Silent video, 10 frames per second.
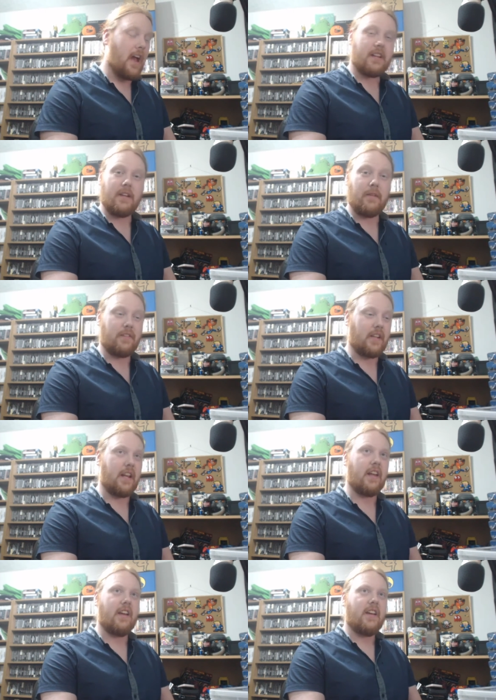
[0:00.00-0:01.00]
As I may have
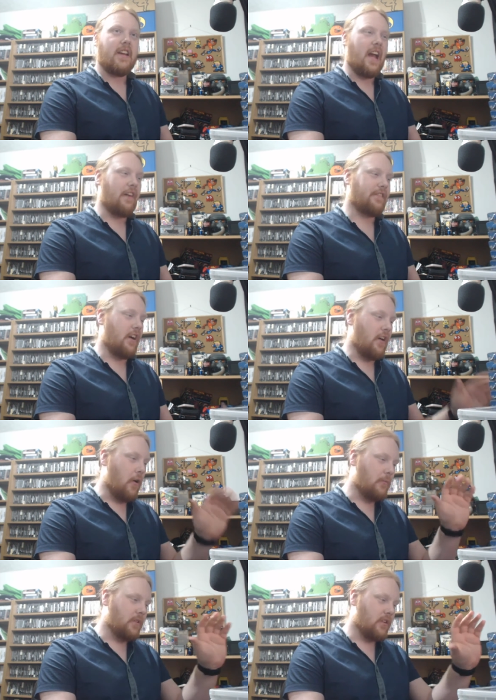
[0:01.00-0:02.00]
said, I've got a
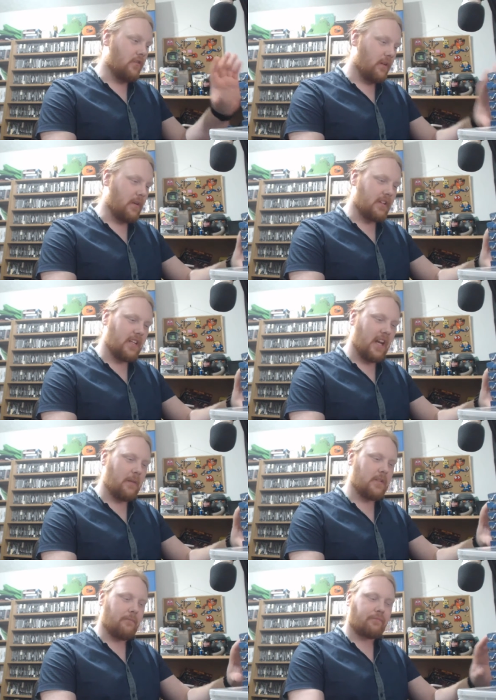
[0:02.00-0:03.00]
whole bunch of Dreamcast
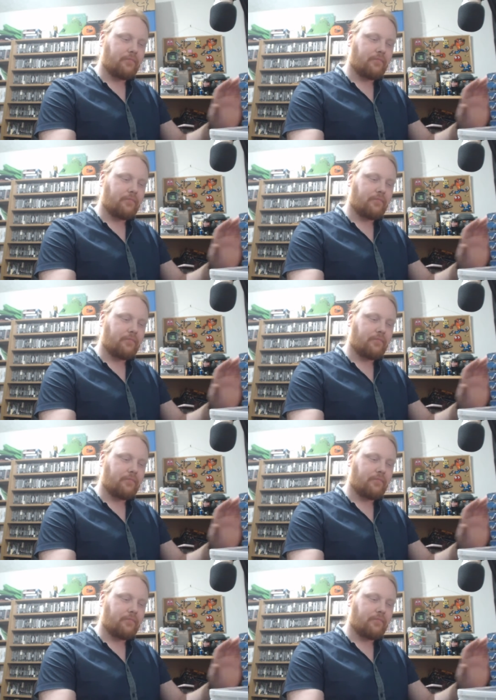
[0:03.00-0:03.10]
games,